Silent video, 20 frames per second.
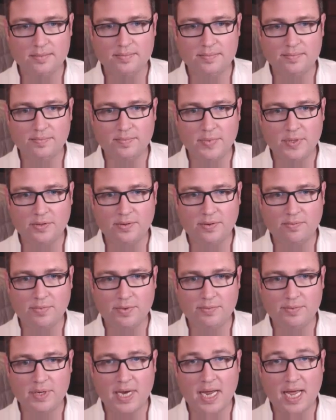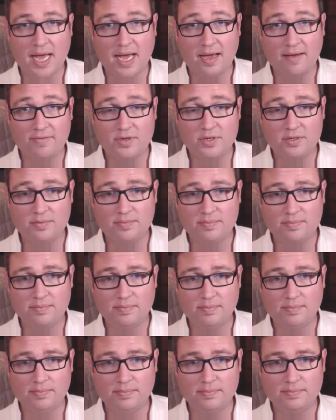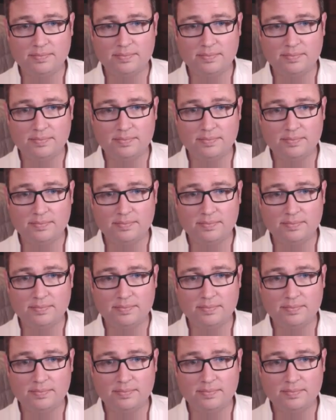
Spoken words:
We wouldn't have to